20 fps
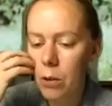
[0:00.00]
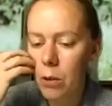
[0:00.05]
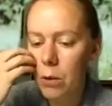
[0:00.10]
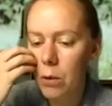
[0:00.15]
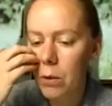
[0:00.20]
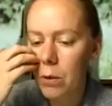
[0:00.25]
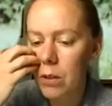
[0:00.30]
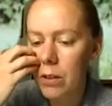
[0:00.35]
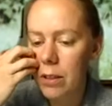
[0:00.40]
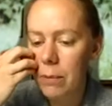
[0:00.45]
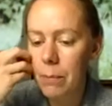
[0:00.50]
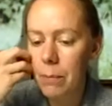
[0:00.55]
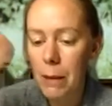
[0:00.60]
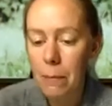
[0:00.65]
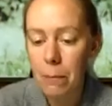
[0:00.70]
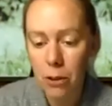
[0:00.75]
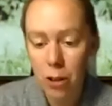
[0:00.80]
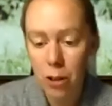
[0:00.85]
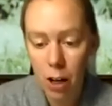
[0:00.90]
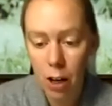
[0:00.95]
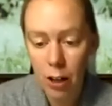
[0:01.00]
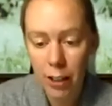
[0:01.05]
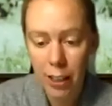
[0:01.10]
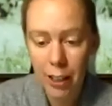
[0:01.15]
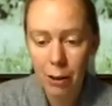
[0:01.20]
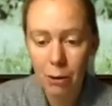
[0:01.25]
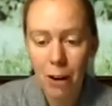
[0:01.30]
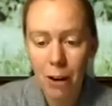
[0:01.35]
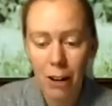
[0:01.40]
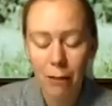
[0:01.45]
some people
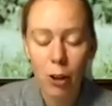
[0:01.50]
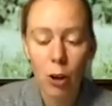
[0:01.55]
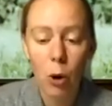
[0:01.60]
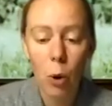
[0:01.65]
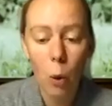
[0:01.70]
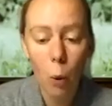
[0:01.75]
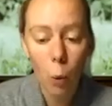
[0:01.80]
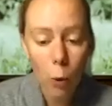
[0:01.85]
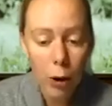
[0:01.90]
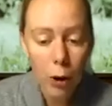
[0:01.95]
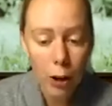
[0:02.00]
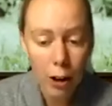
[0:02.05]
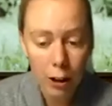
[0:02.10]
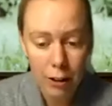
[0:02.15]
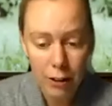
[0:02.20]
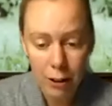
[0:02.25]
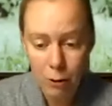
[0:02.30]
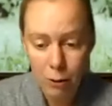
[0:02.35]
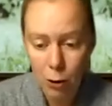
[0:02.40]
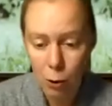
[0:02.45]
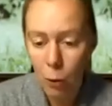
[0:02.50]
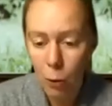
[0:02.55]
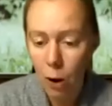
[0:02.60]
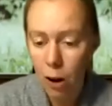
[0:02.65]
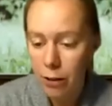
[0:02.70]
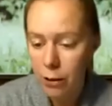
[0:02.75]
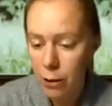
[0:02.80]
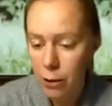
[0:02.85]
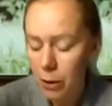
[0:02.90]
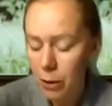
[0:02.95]
talking around the corner. There was a
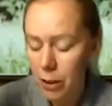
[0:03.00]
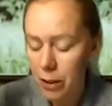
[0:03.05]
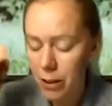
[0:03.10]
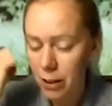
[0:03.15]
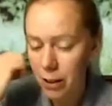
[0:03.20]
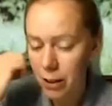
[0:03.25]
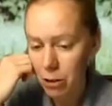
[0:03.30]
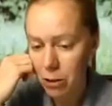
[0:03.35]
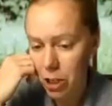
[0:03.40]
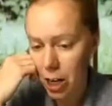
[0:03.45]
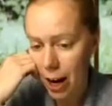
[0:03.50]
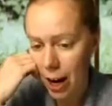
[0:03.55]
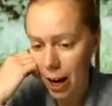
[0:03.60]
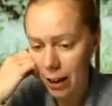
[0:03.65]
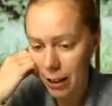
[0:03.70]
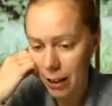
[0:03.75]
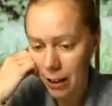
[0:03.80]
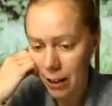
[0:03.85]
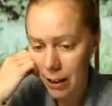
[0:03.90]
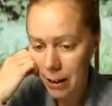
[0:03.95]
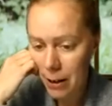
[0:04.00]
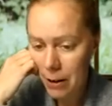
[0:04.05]
wall to us and they were chatting.